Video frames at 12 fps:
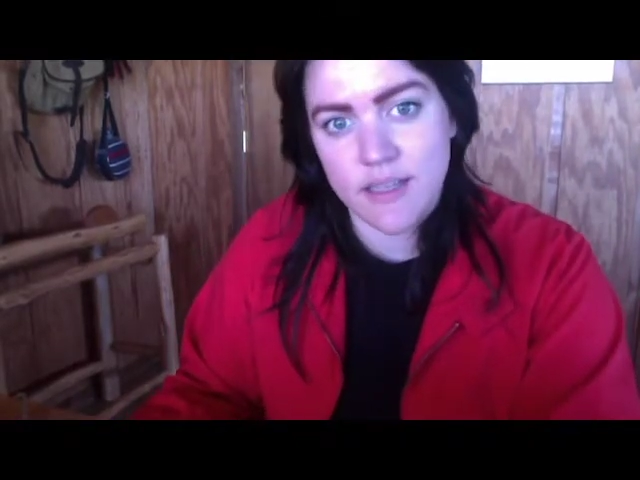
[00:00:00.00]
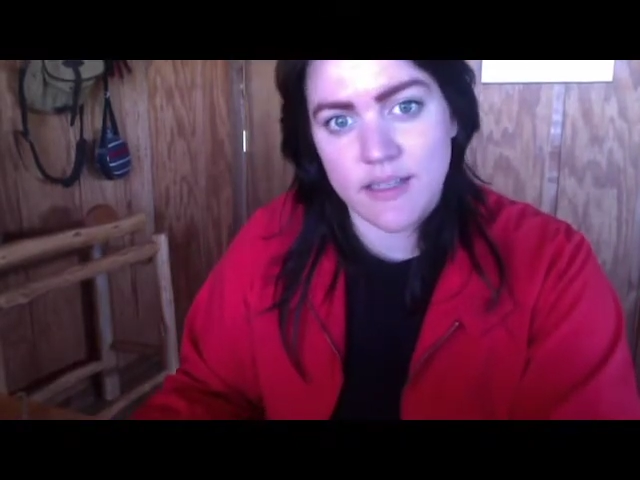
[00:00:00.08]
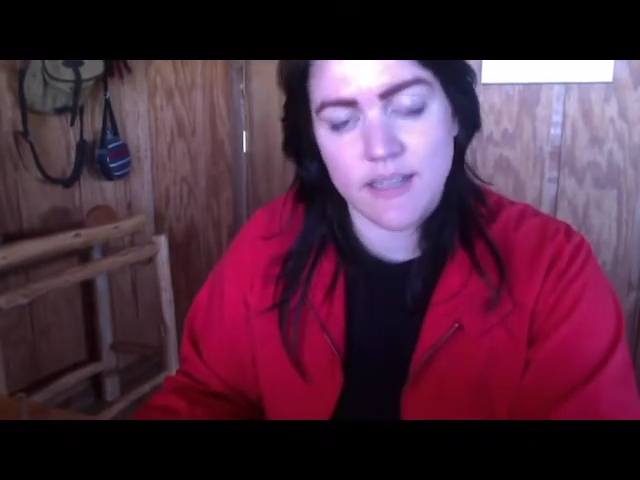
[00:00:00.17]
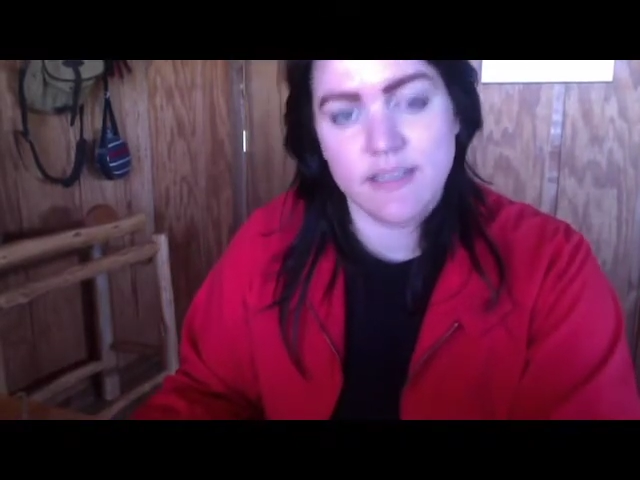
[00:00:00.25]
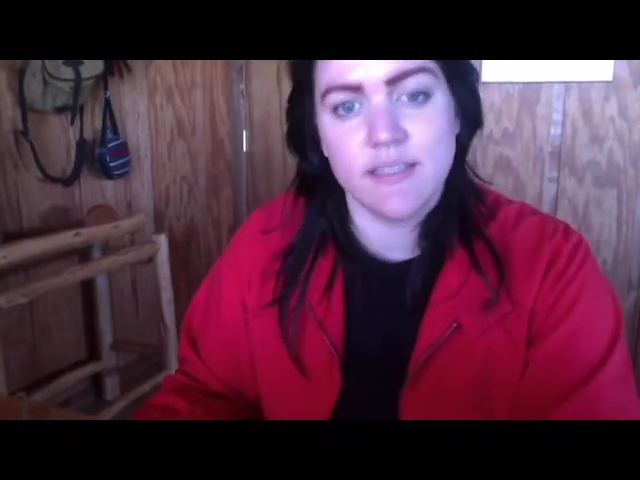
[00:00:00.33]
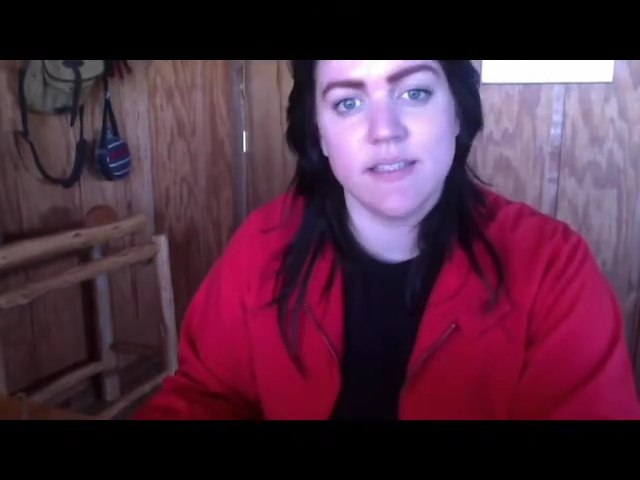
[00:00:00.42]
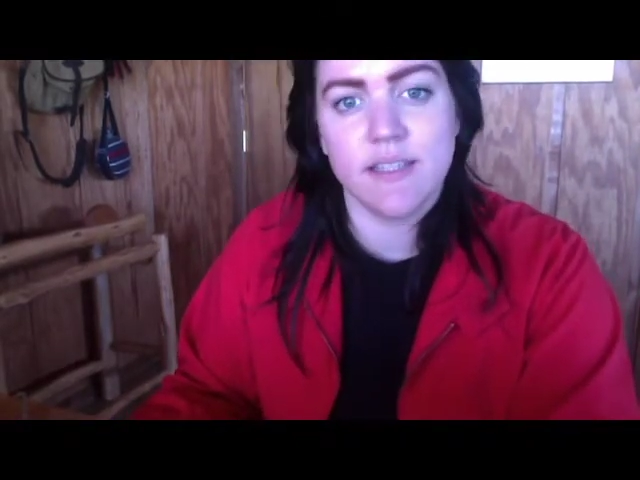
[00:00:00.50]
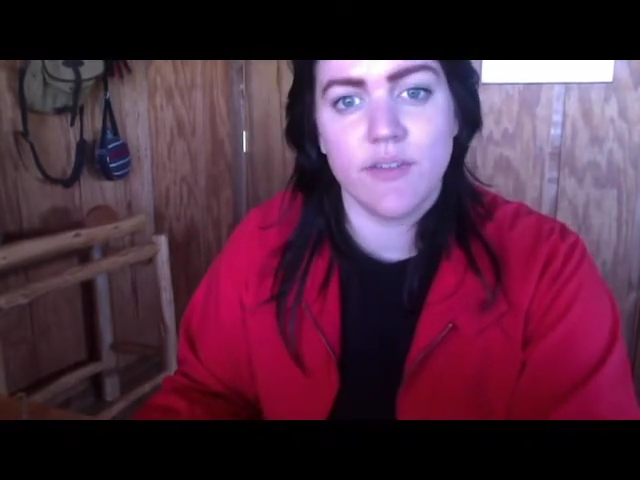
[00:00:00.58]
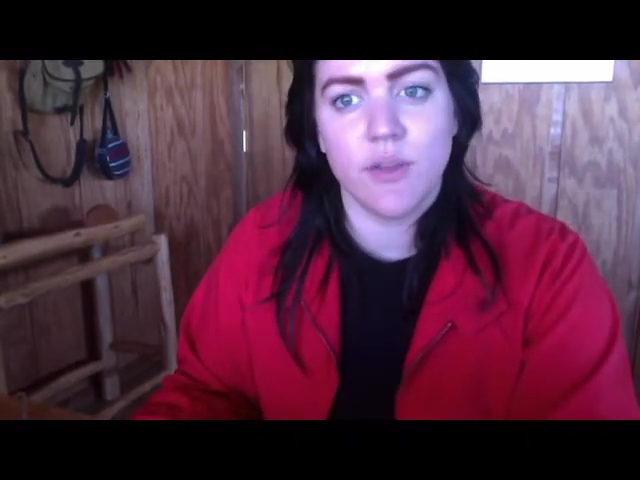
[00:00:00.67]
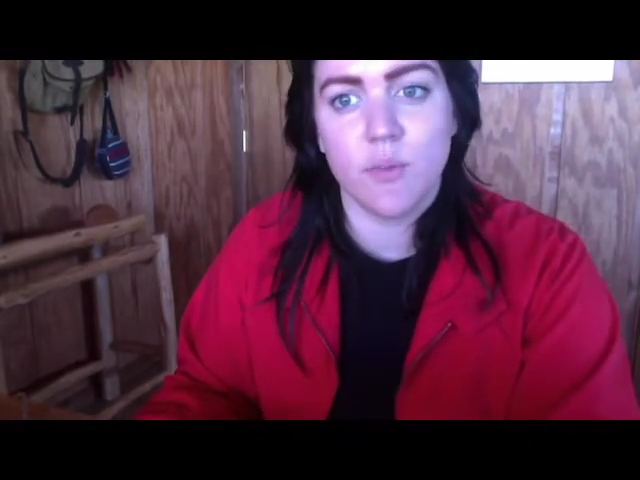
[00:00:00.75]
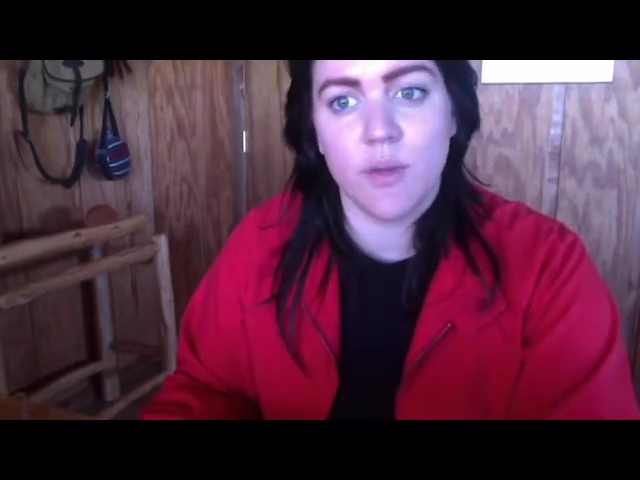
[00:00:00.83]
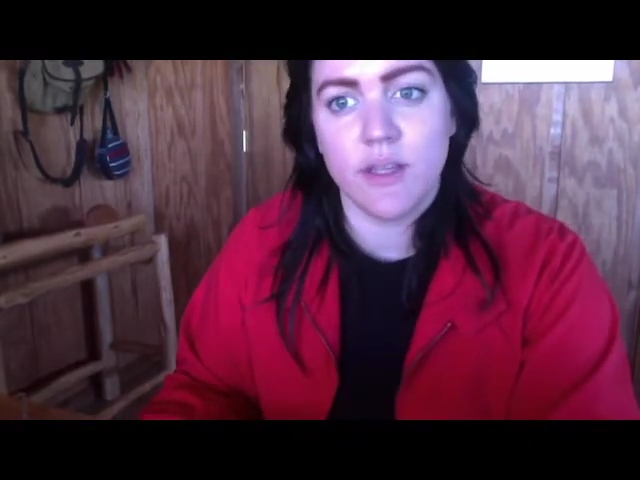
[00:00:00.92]

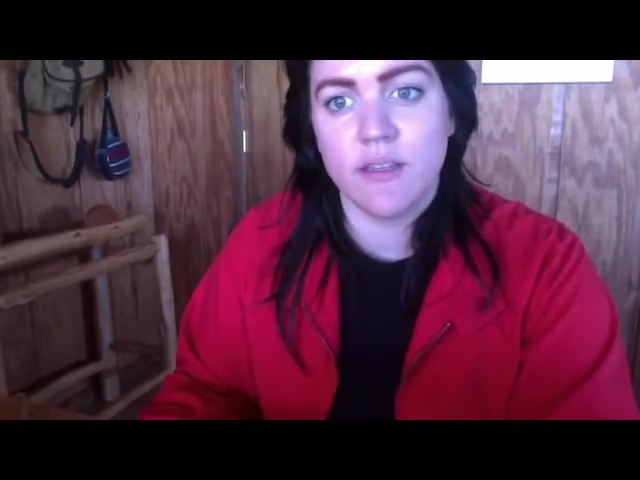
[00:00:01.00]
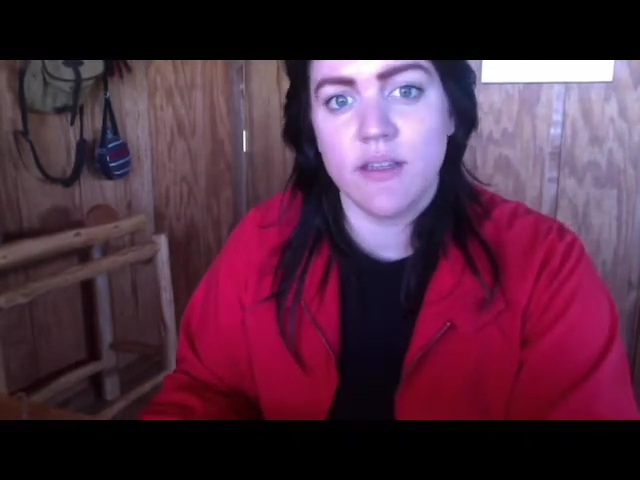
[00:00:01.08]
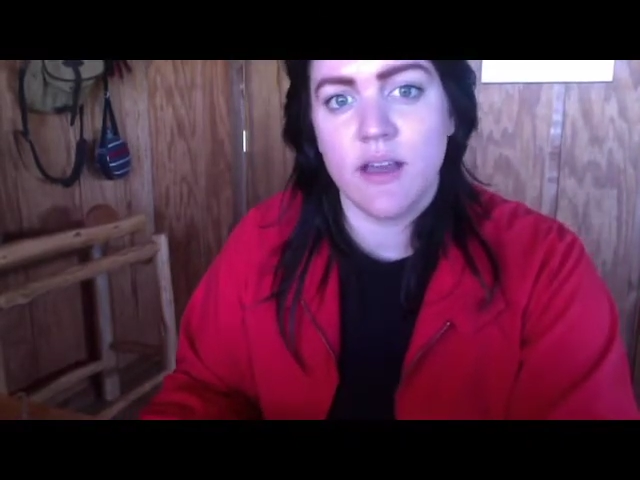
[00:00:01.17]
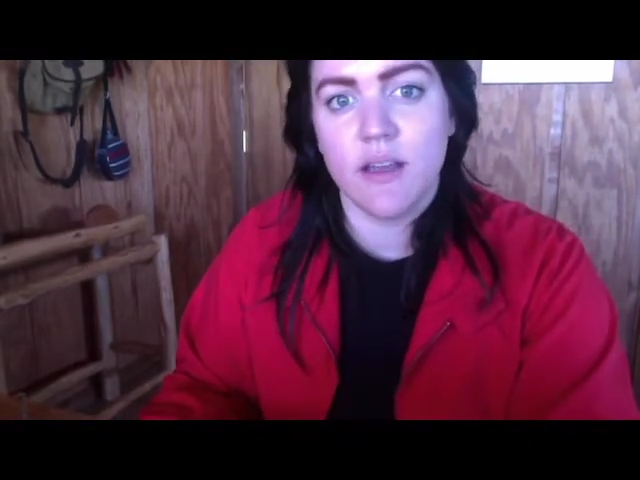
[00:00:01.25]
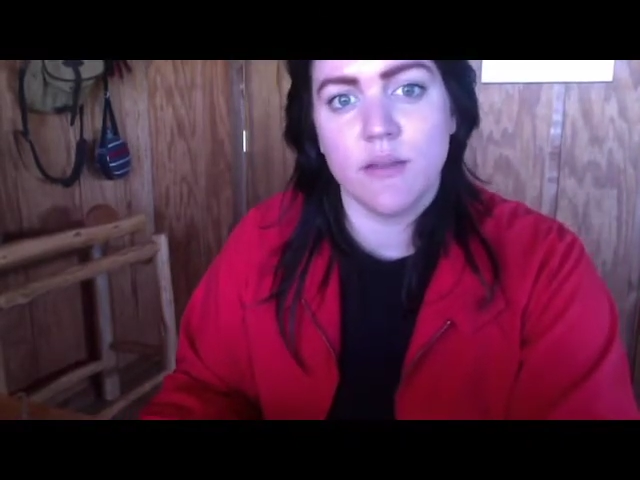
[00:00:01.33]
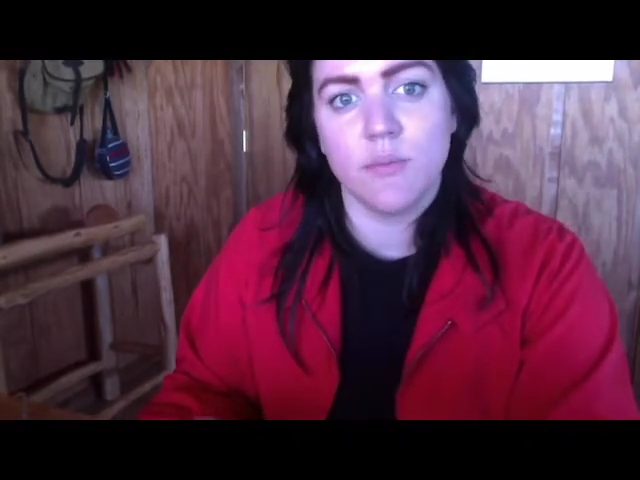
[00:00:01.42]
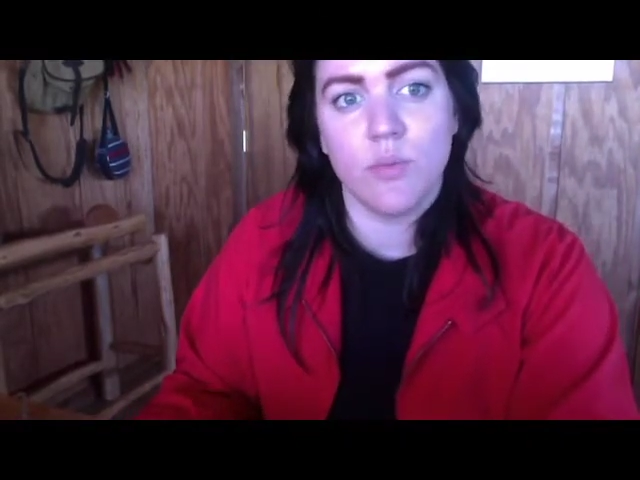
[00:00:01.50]
1971 um,